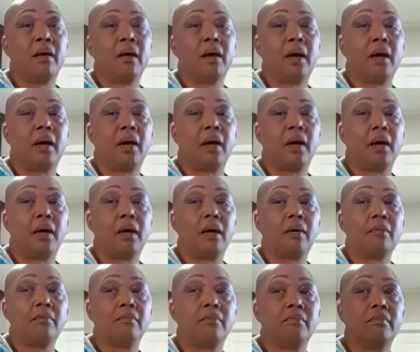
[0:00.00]
uh,
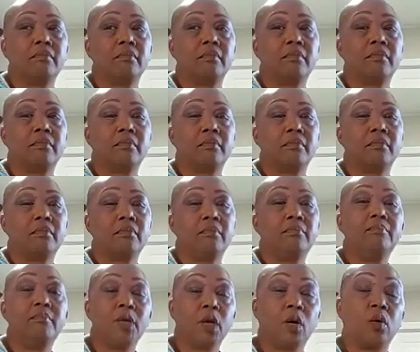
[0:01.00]

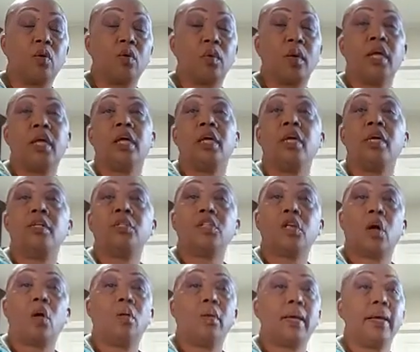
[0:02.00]
milk.
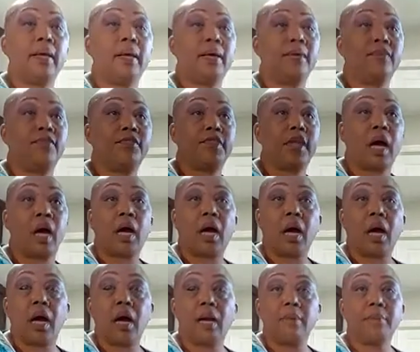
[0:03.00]
So if the
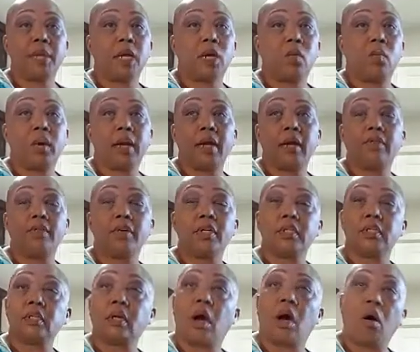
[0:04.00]
almond or whatever
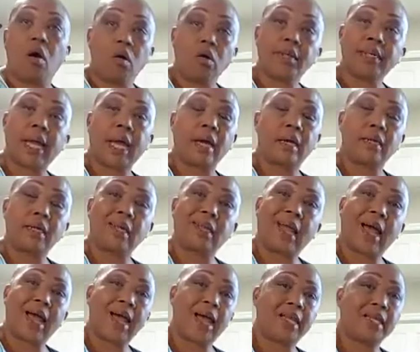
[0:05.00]
is on down the
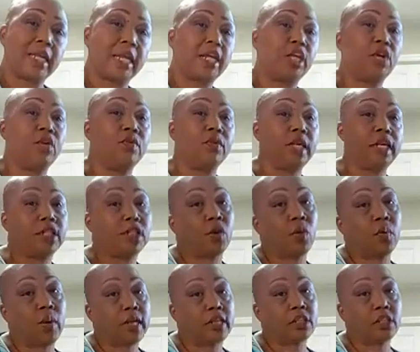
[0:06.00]
line, then you need to
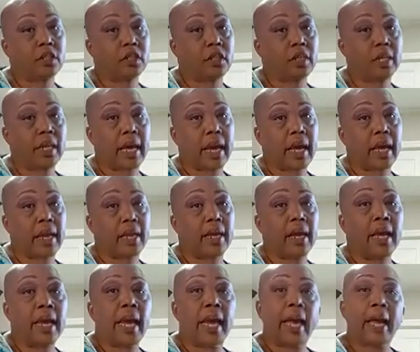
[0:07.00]
question that.
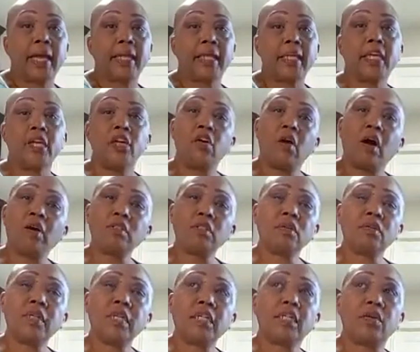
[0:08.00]
And then you
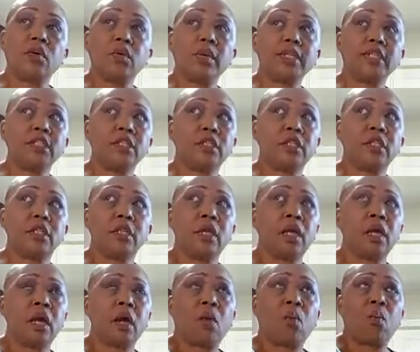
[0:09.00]
also need to question,
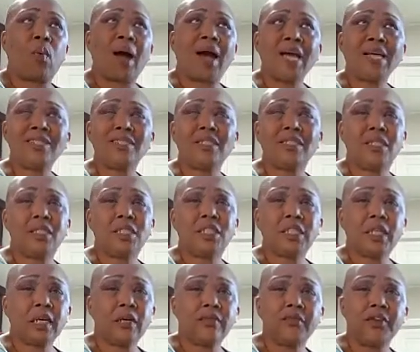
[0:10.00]
why is this
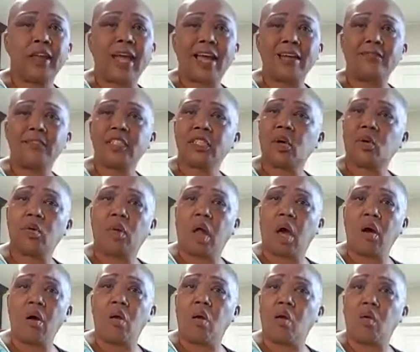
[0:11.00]
shelf life so
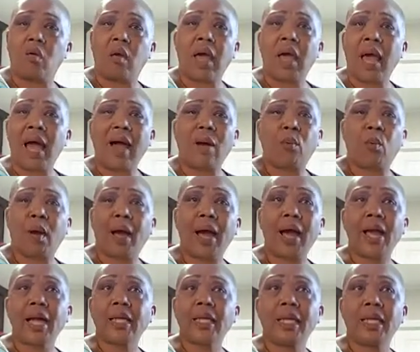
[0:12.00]
long?
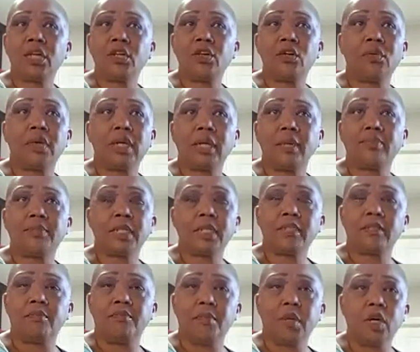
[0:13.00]
Why can you keep
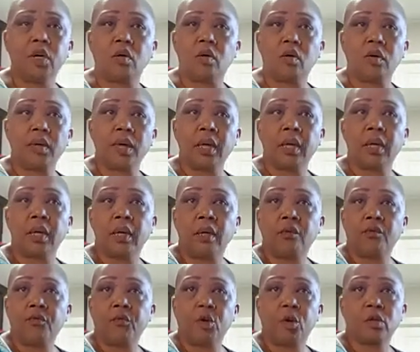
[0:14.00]
this milk
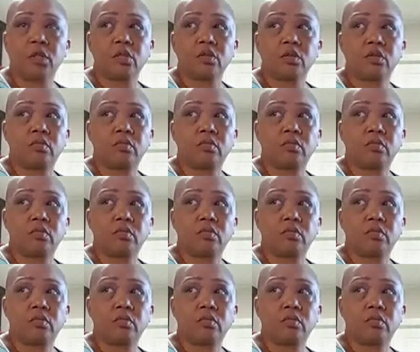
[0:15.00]
for